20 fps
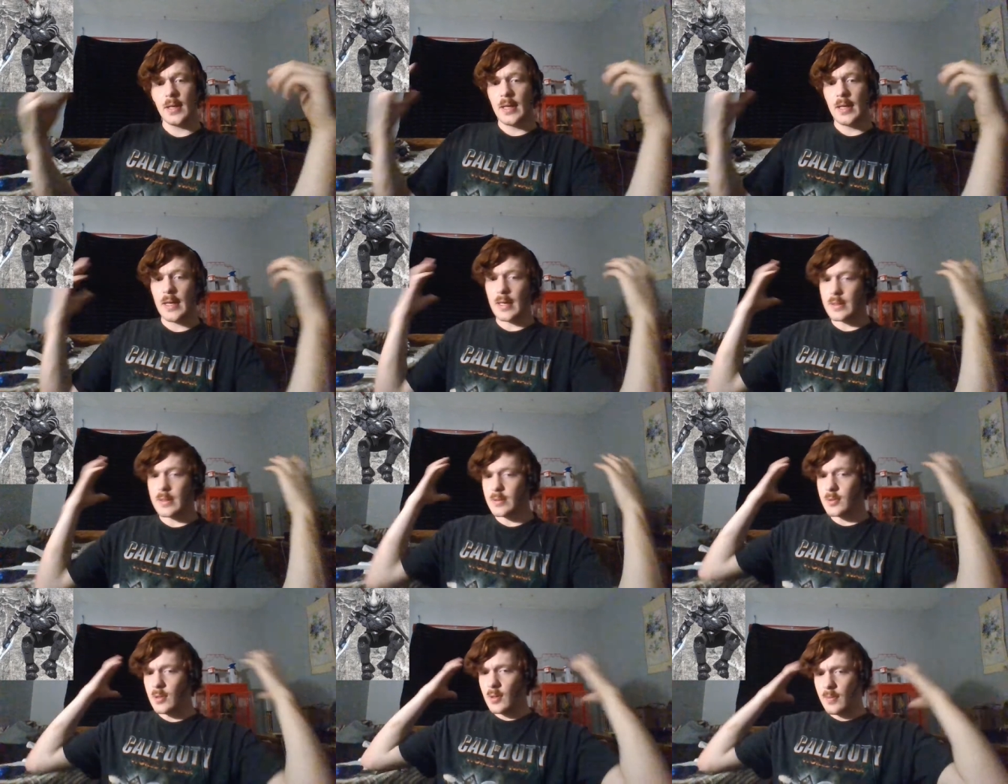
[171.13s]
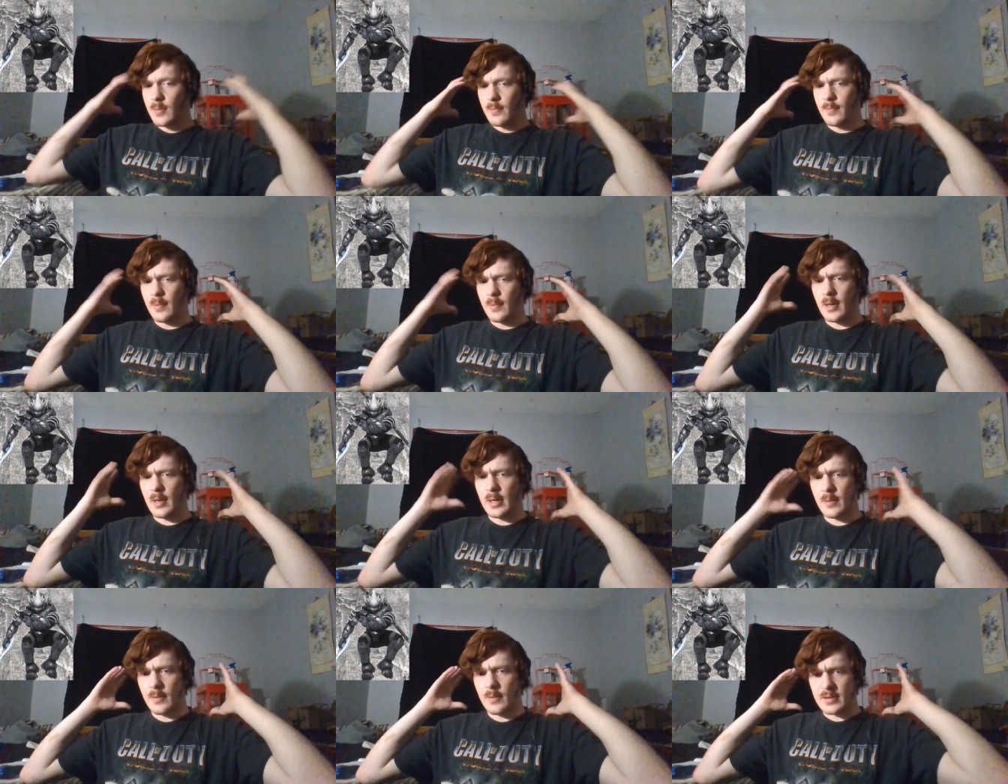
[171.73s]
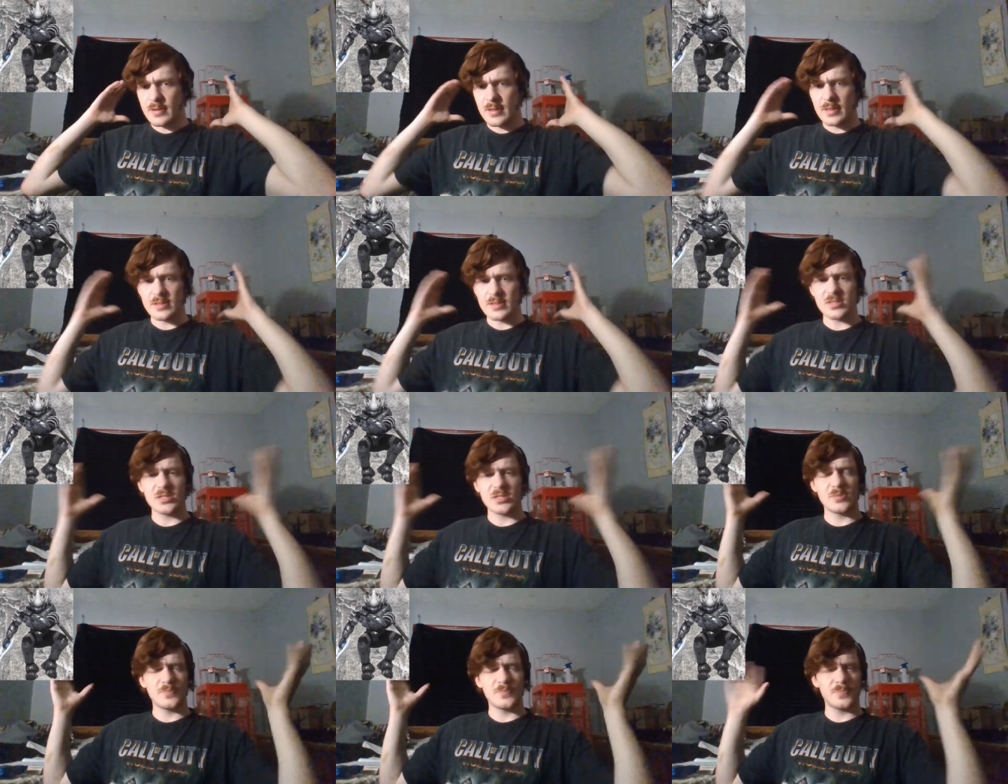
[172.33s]
and you know, but with uh,
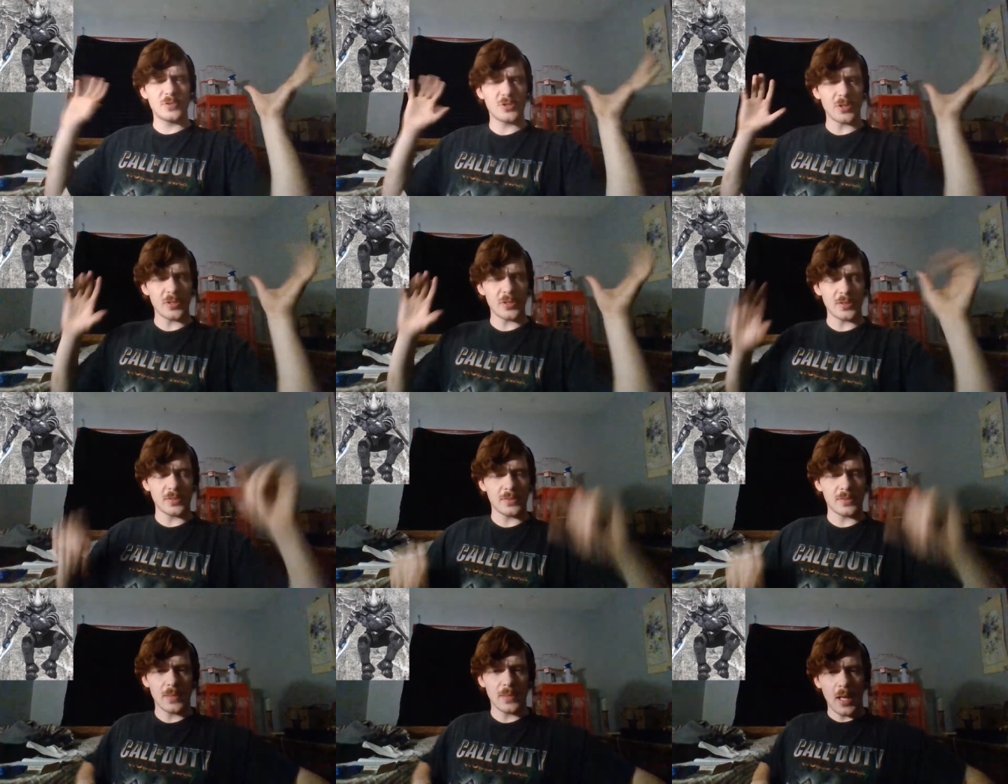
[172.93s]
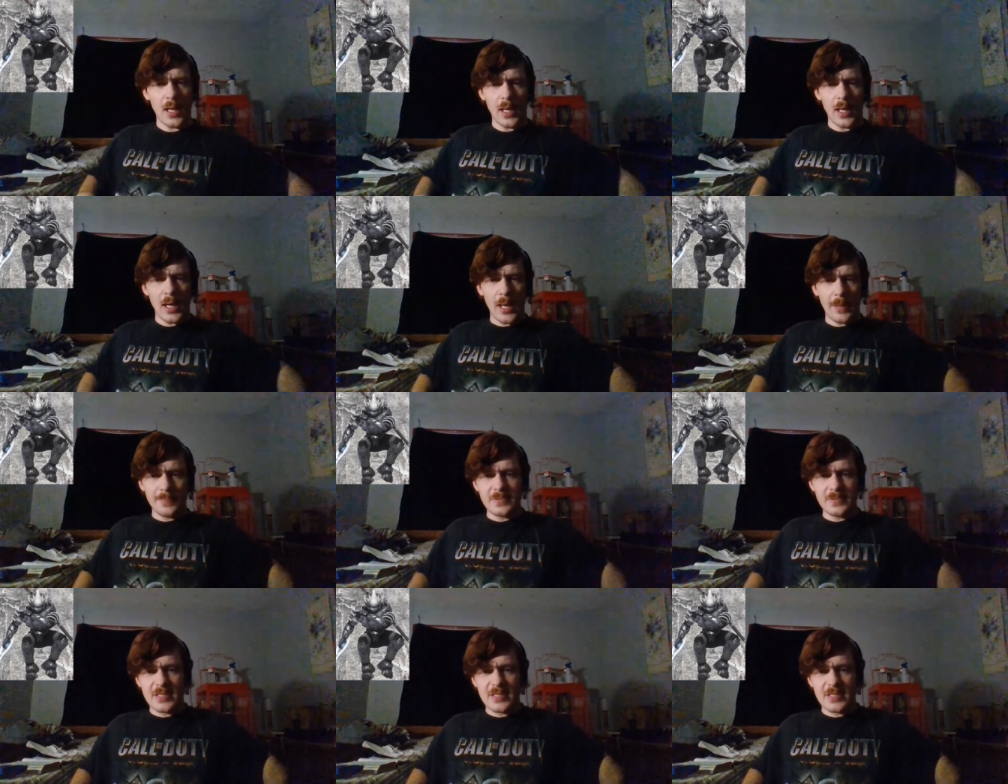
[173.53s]
certain uh,